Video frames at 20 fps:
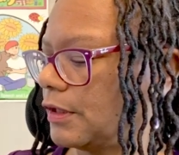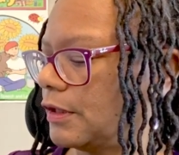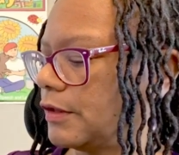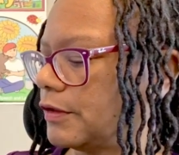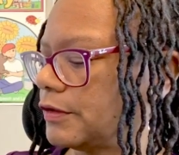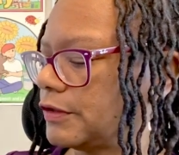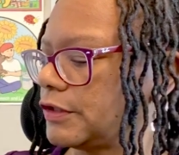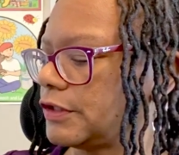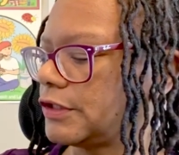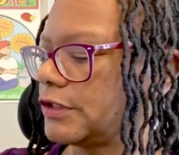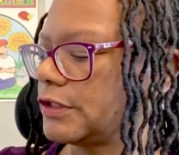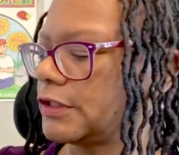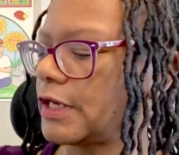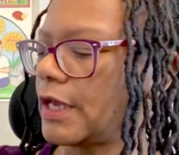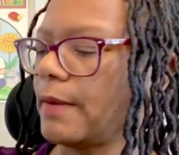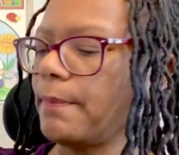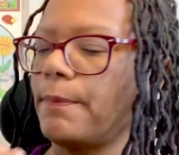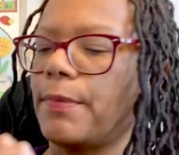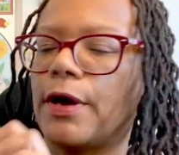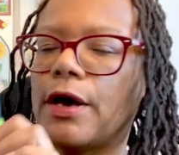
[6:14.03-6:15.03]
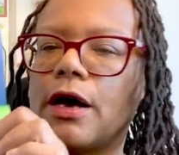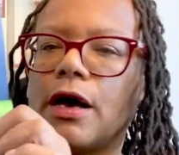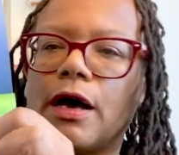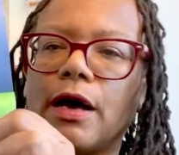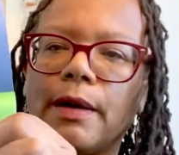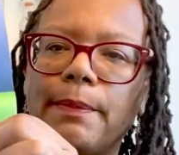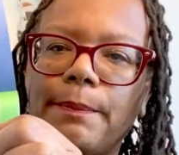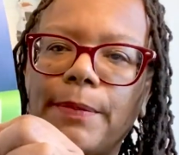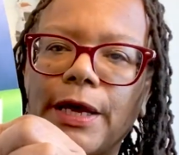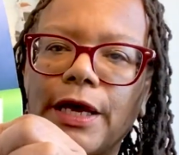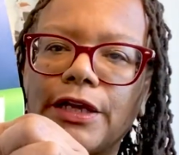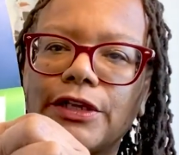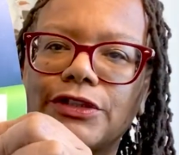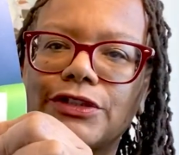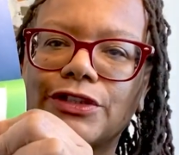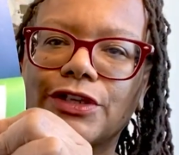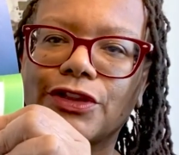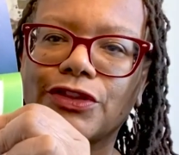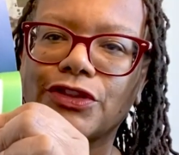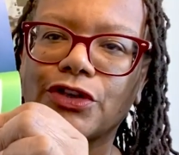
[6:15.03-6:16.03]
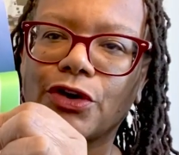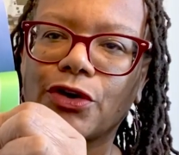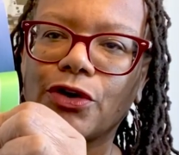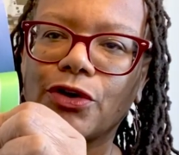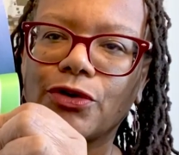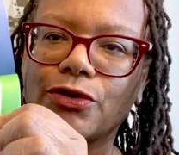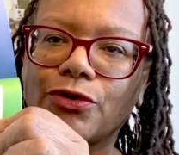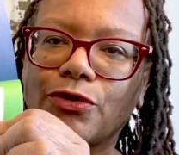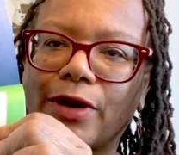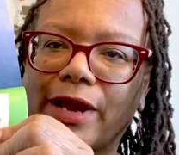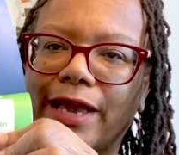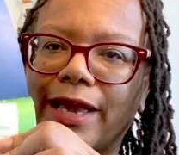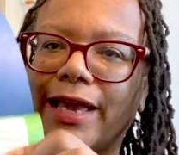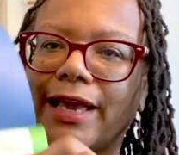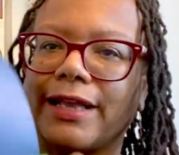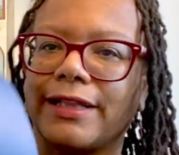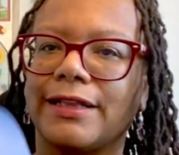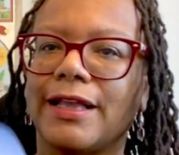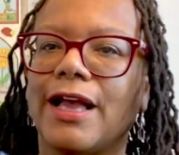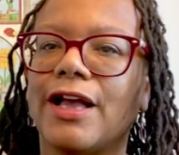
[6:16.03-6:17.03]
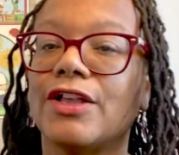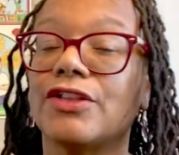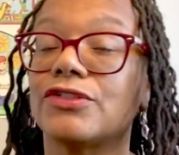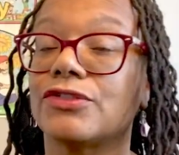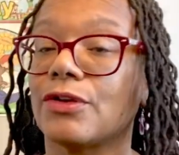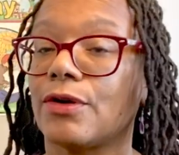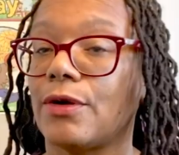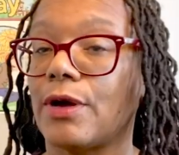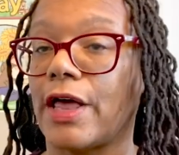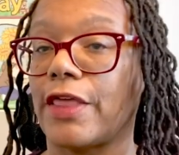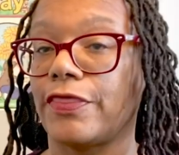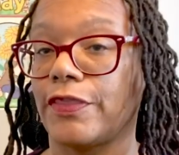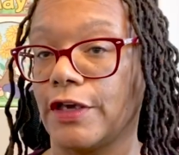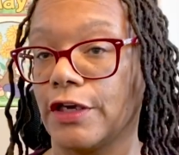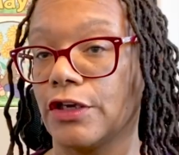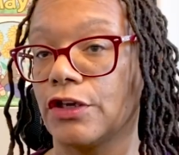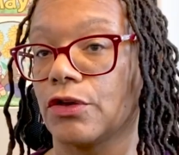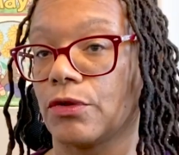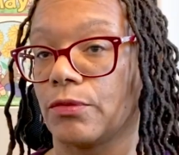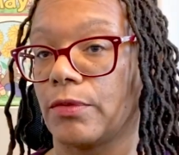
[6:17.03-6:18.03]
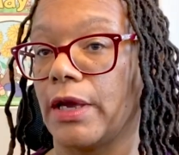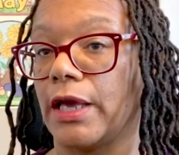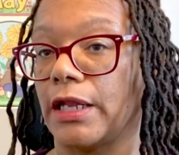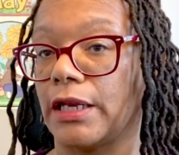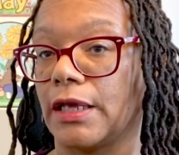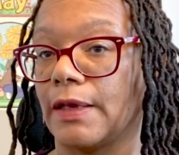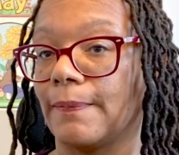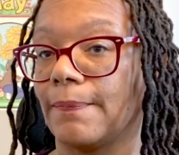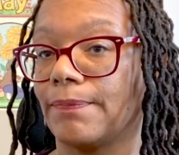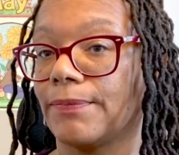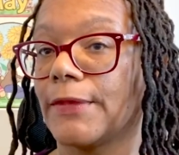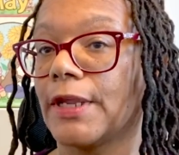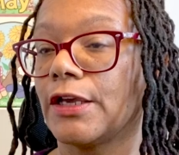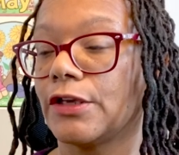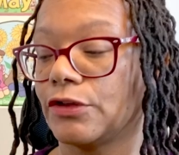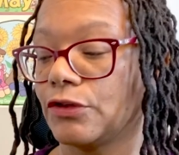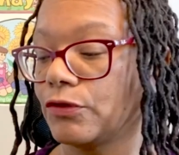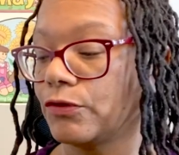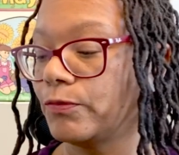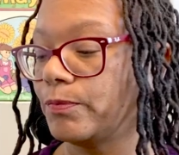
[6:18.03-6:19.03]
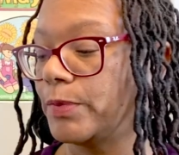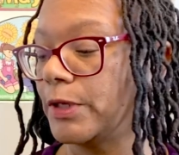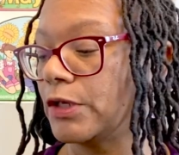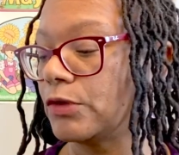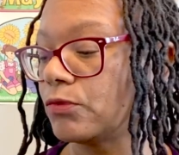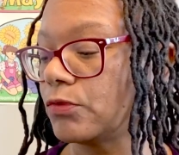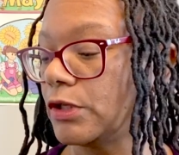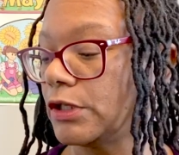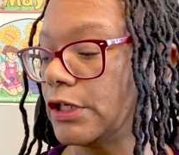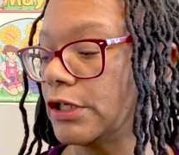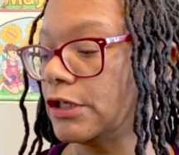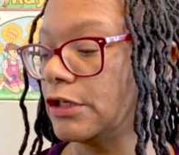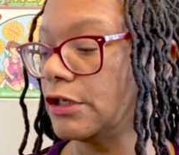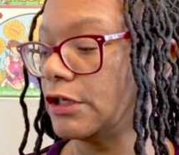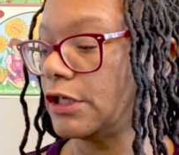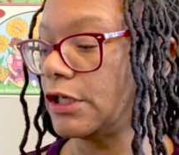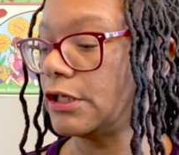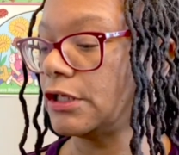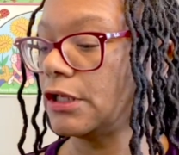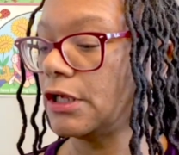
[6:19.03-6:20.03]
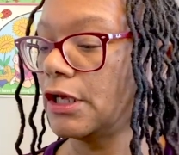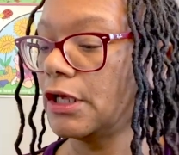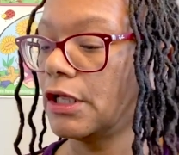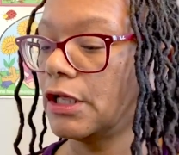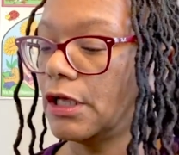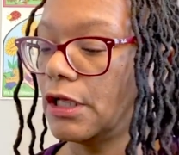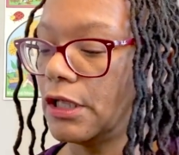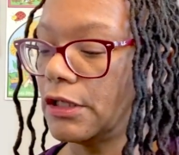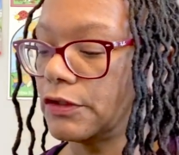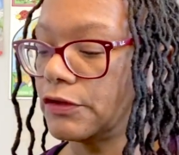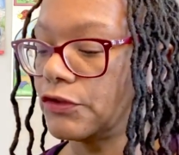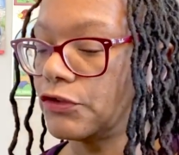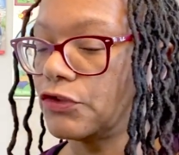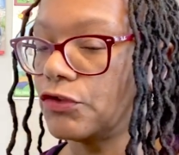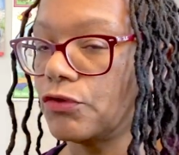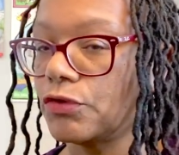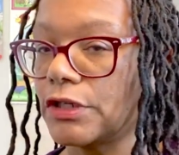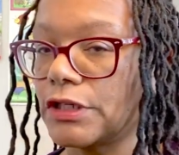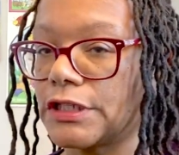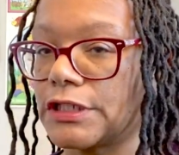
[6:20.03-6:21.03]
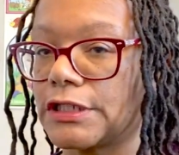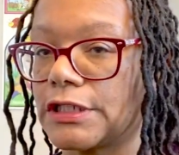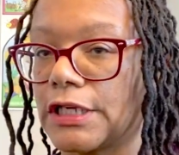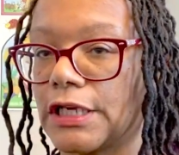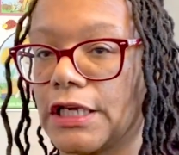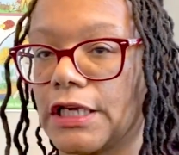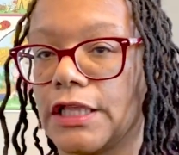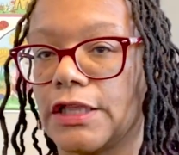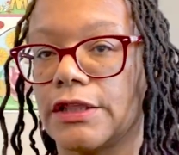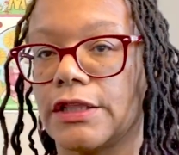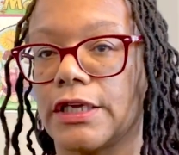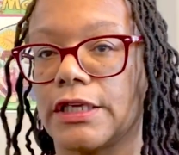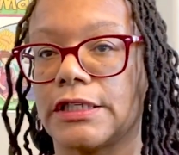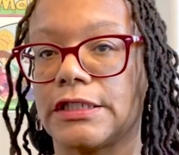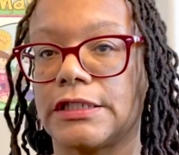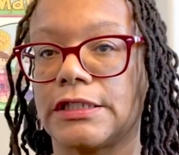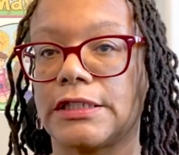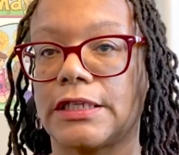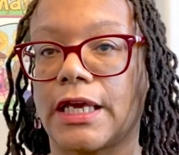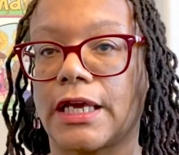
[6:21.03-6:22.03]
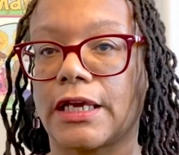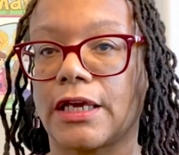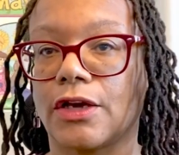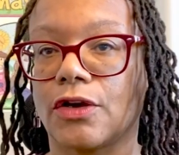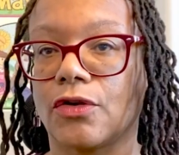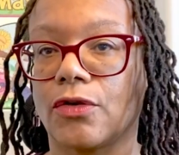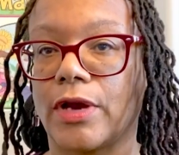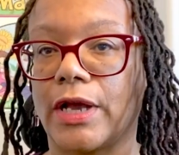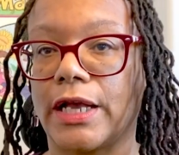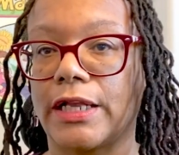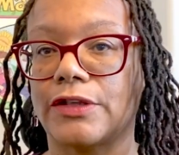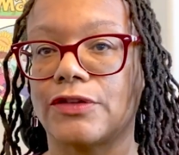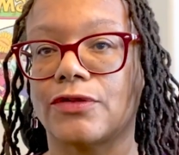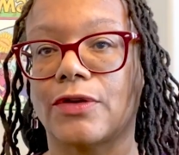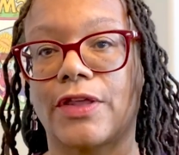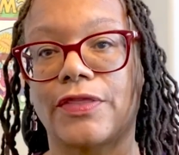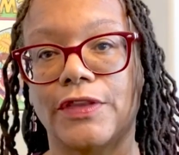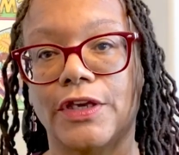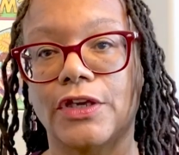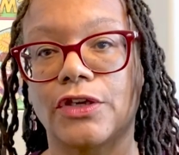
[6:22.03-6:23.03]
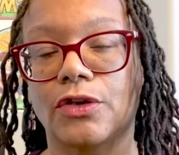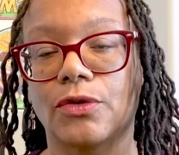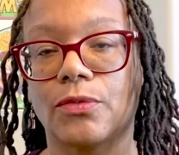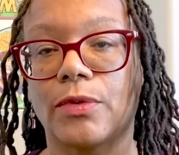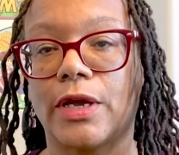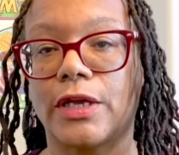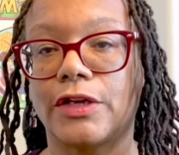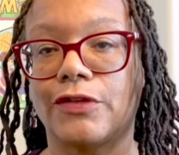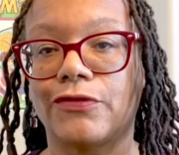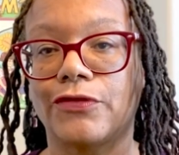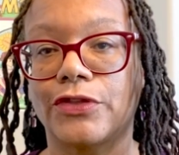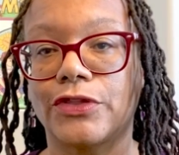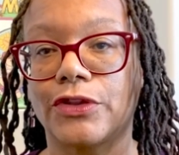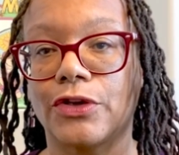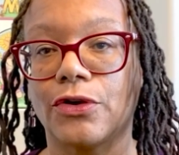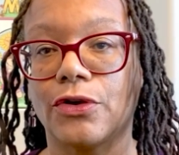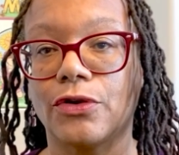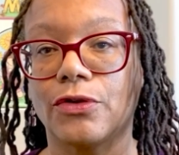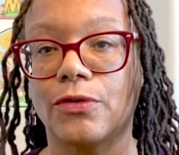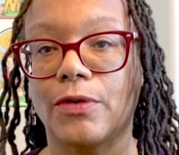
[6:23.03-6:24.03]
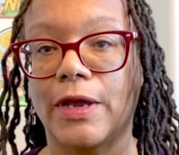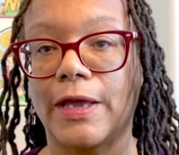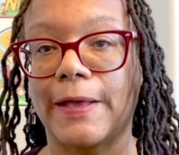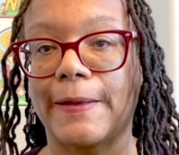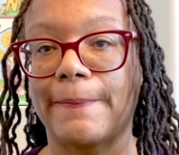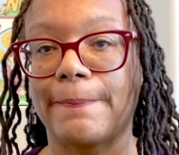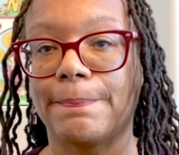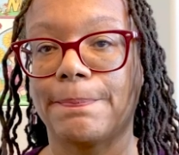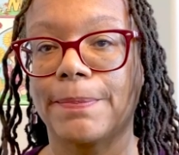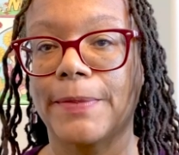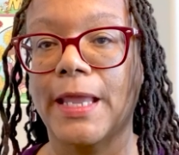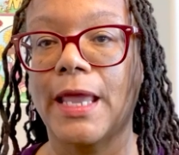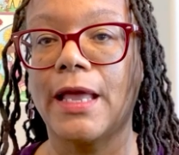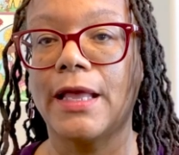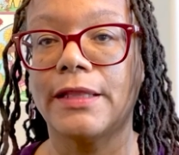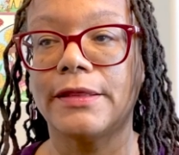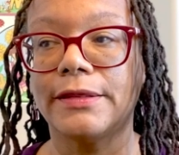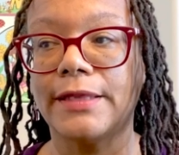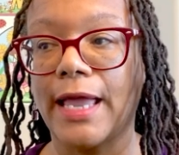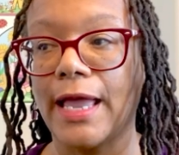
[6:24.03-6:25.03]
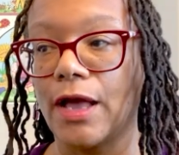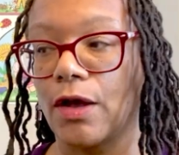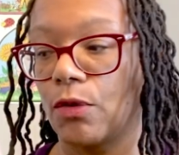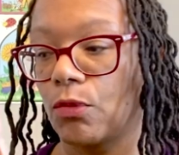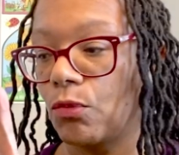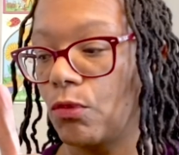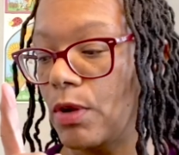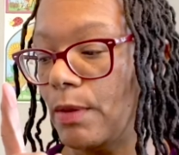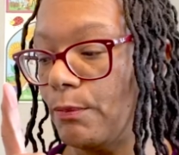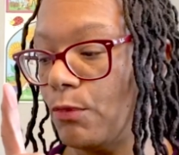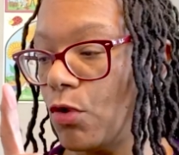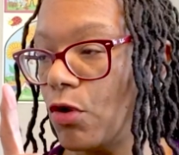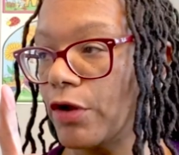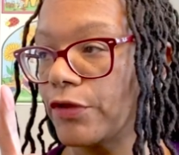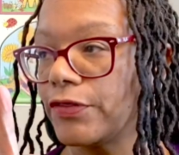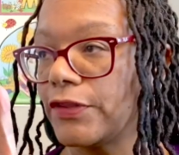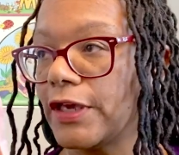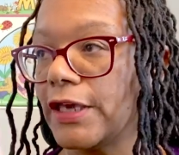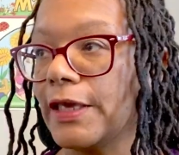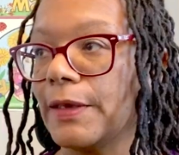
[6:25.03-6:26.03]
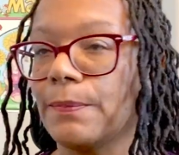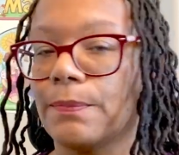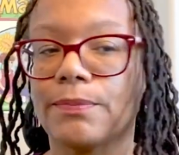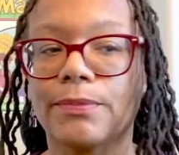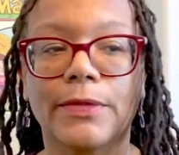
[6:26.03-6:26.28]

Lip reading: Step Up to 3rd Grade. So I think you're ready. You've been really good students in the 2nd grade, so I think you're ready for 3rd grade. Now, one more thing.